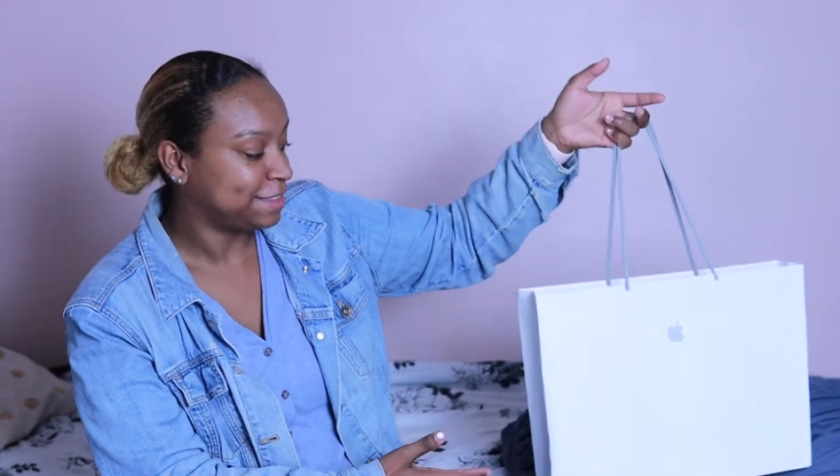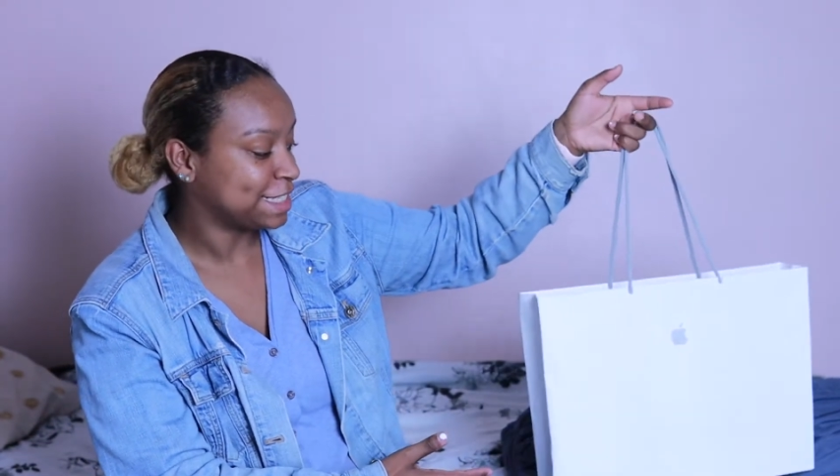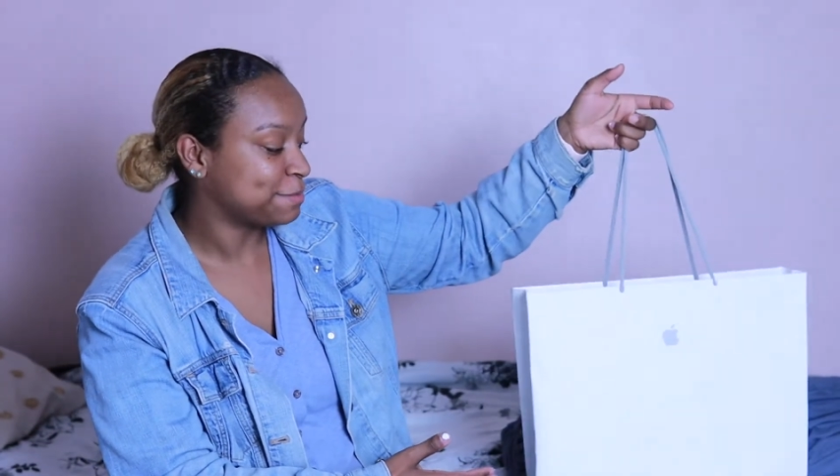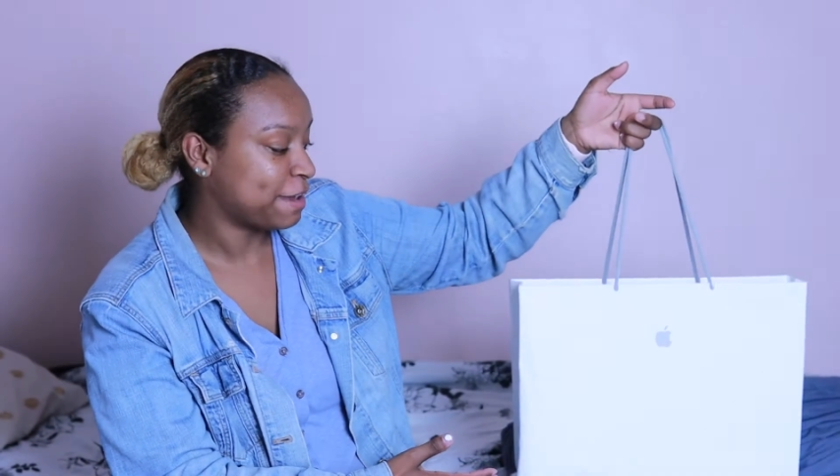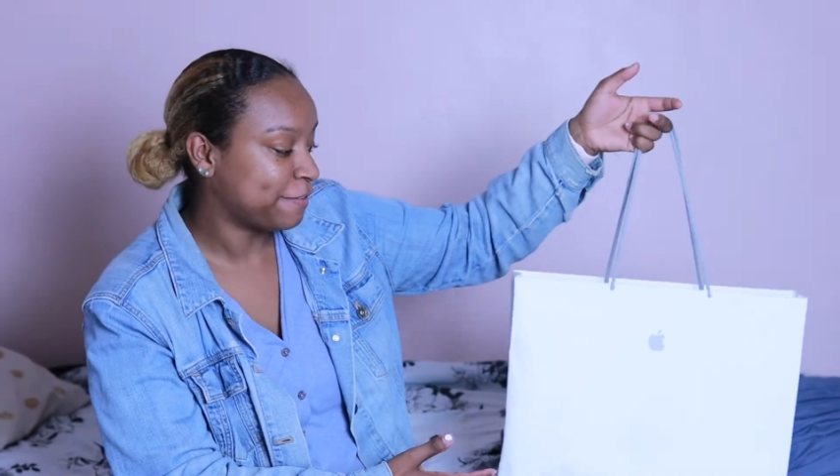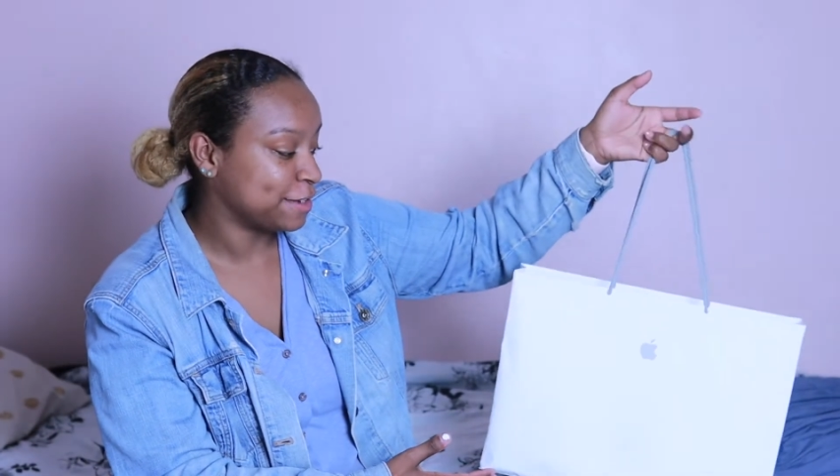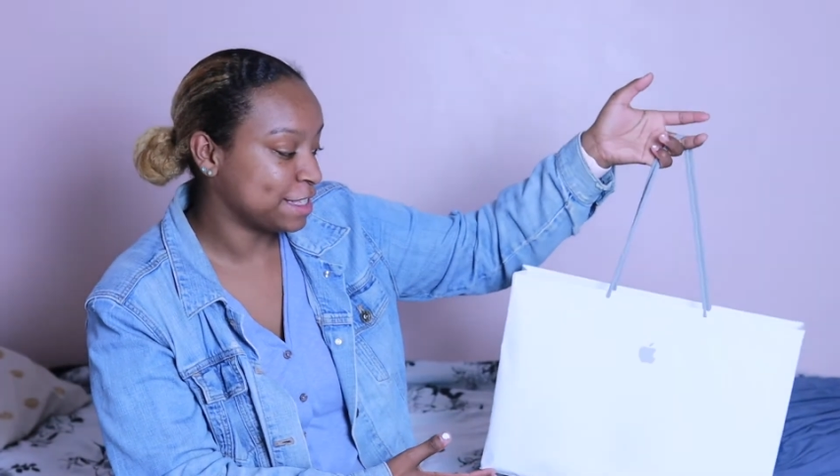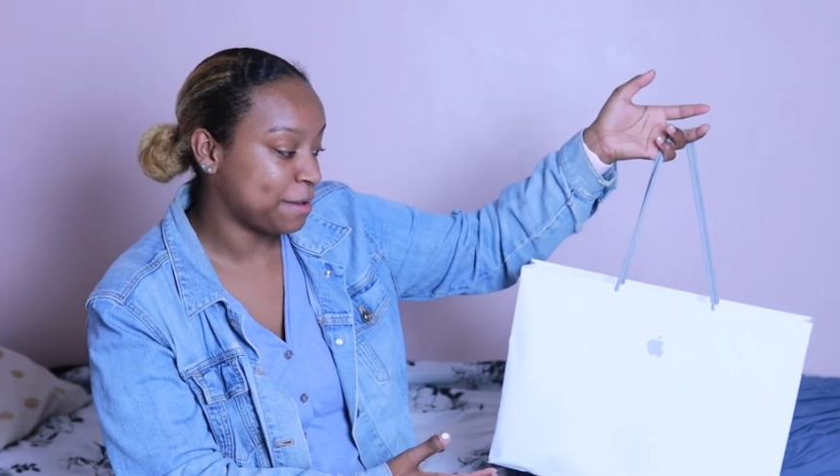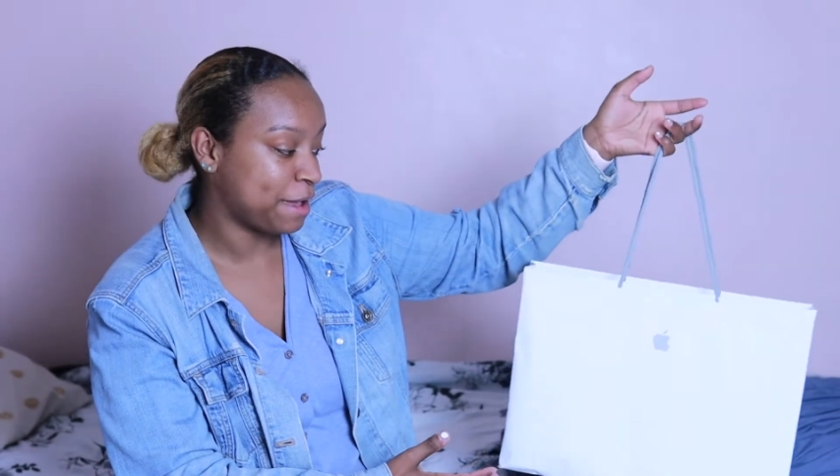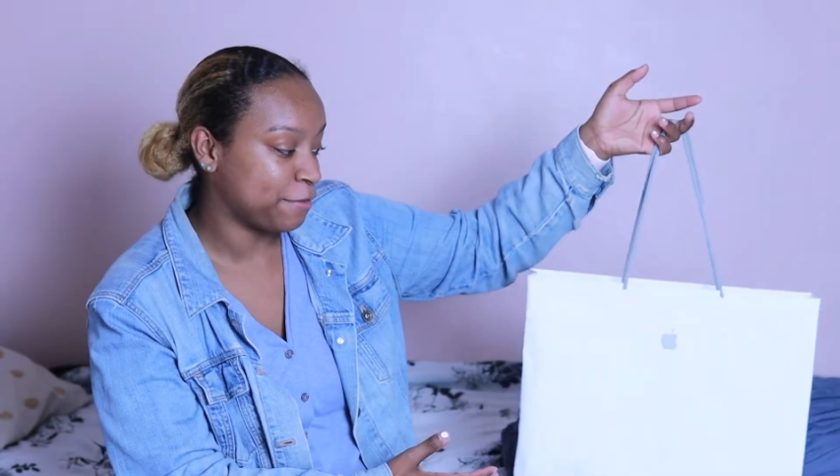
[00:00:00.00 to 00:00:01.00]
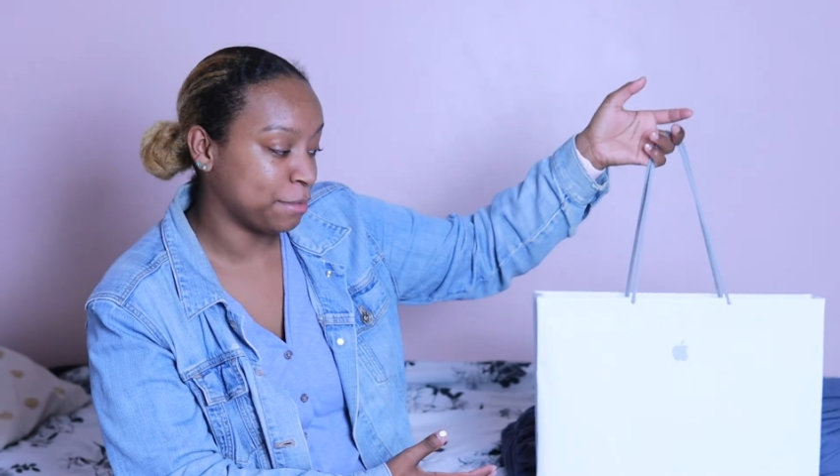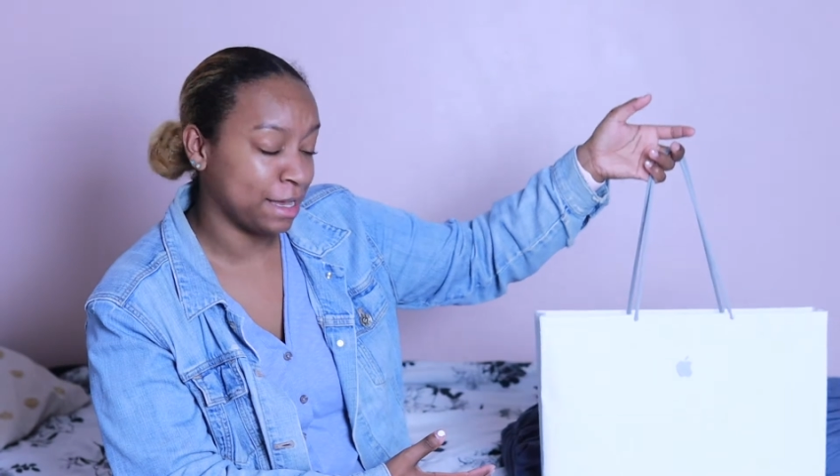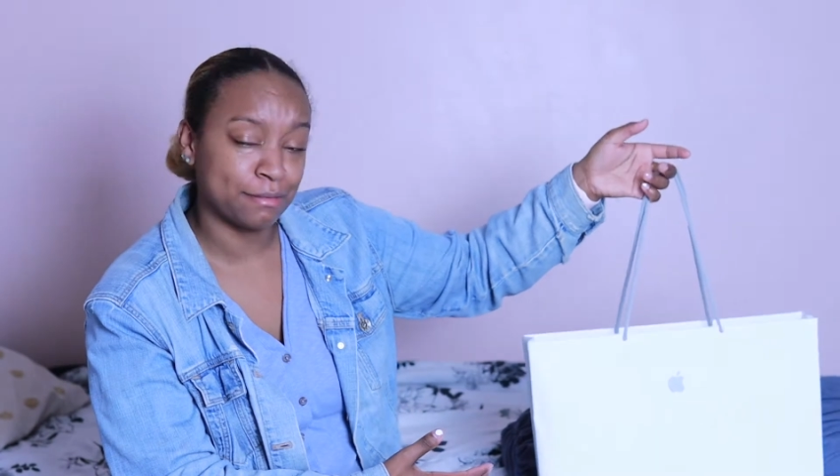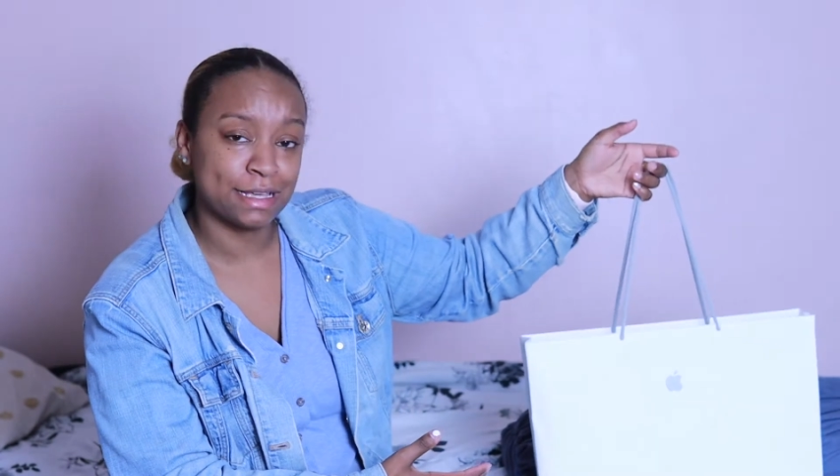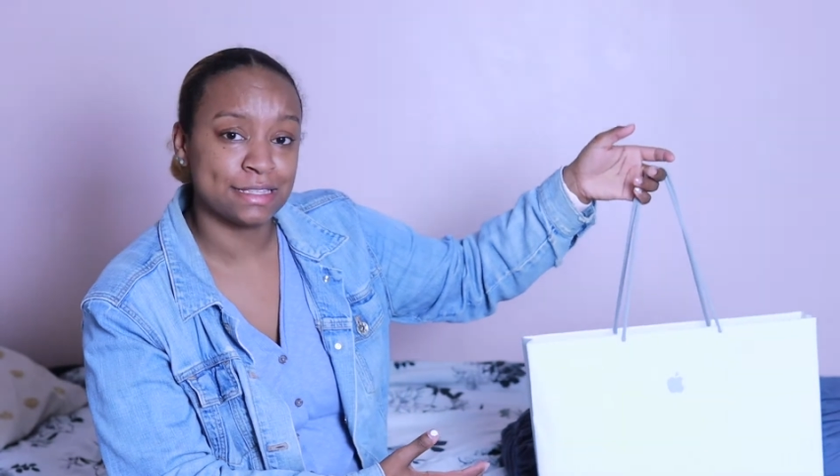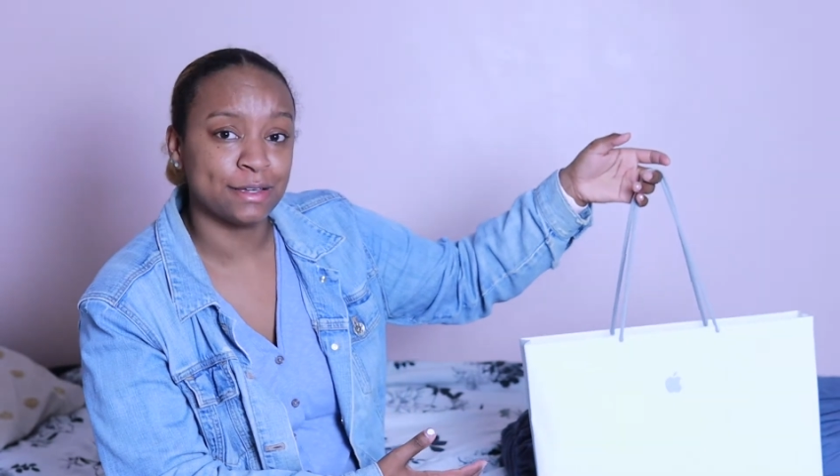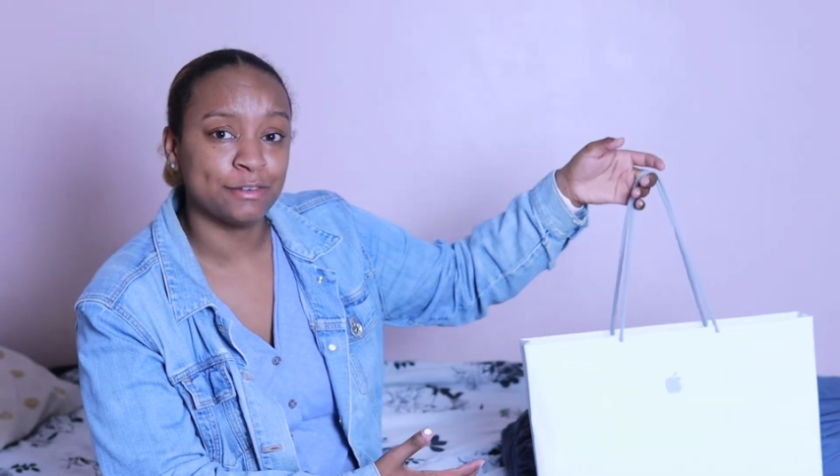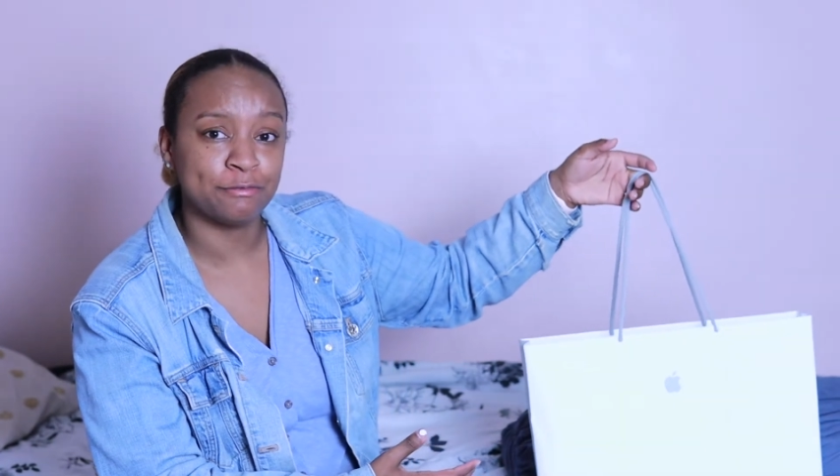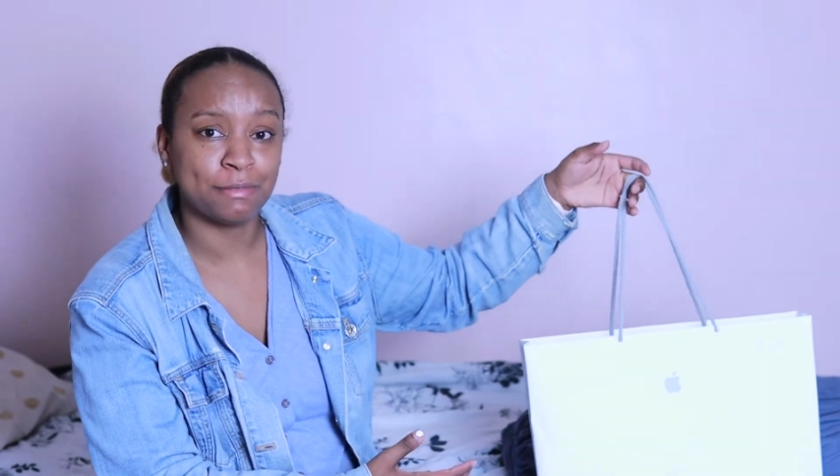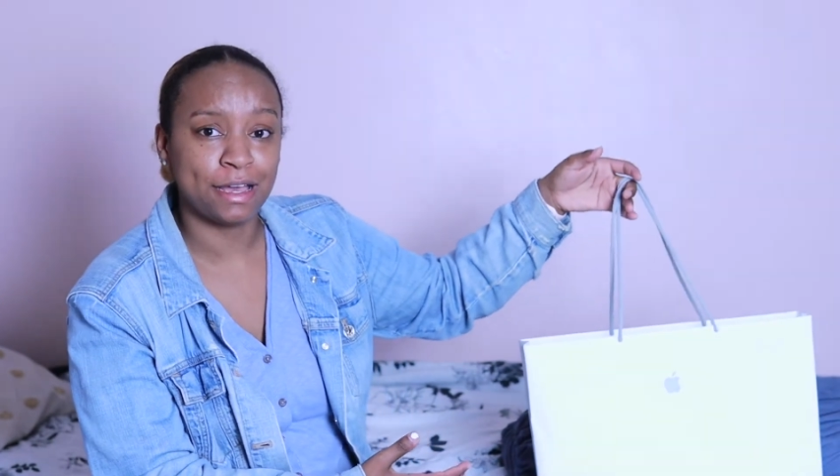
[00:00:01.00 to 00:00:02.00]
This is my first time ever buying
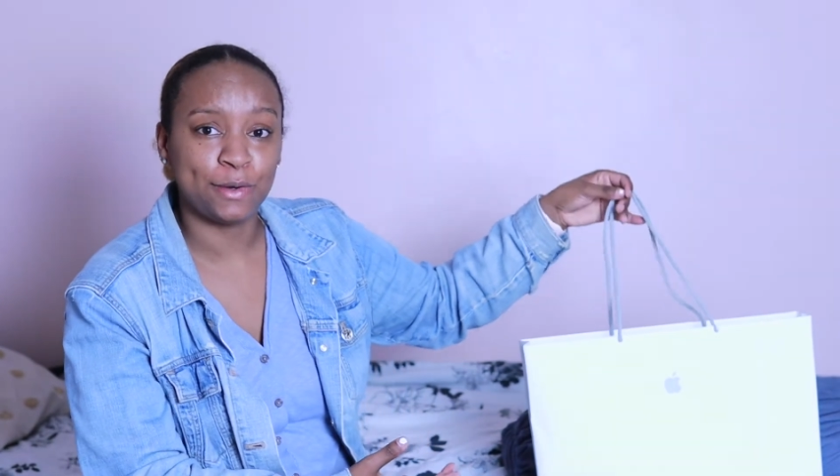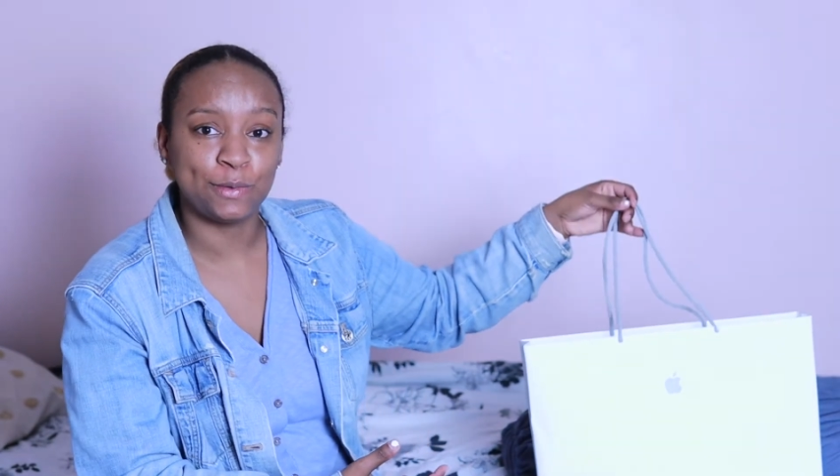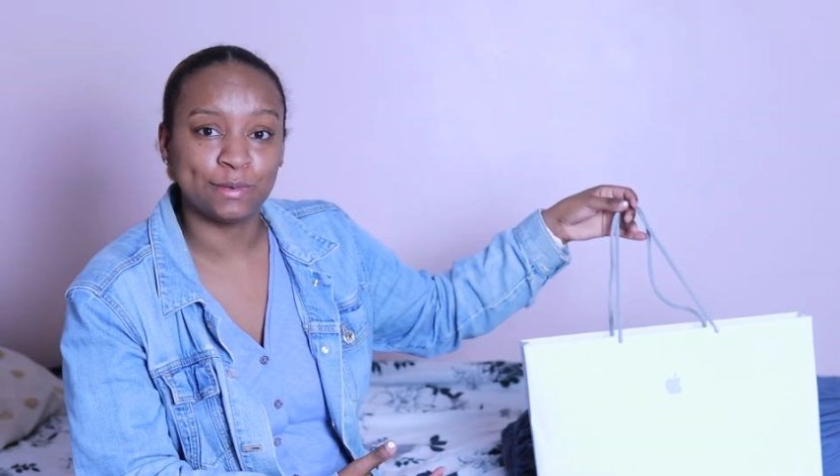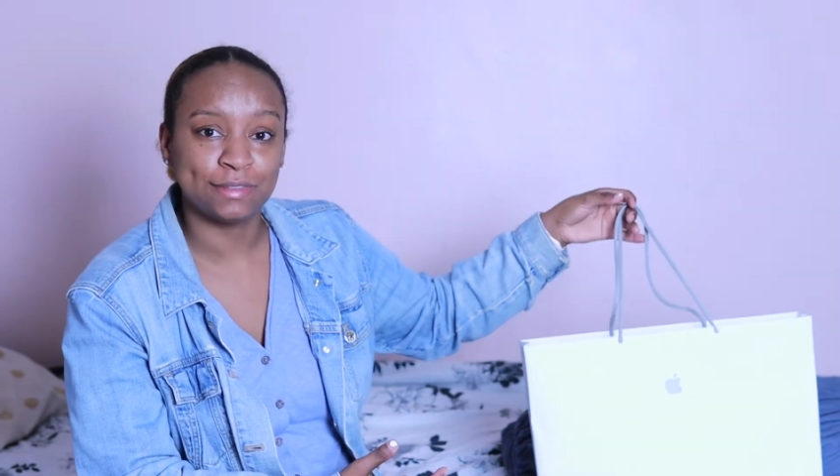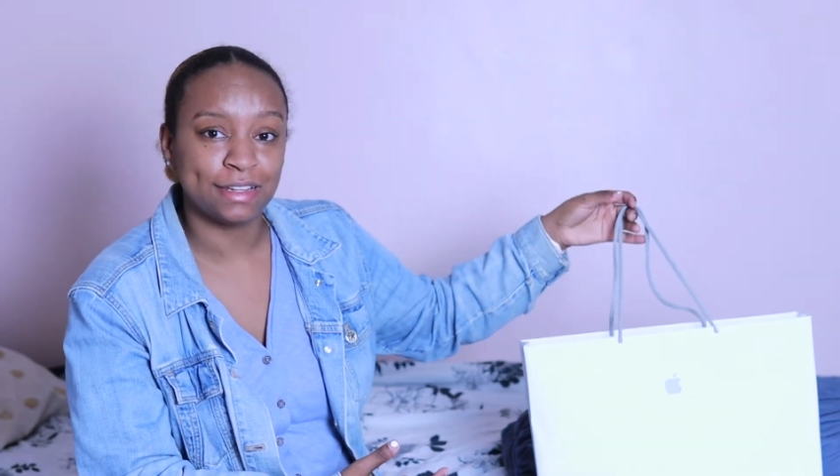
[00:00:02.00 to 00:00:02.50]
myself my own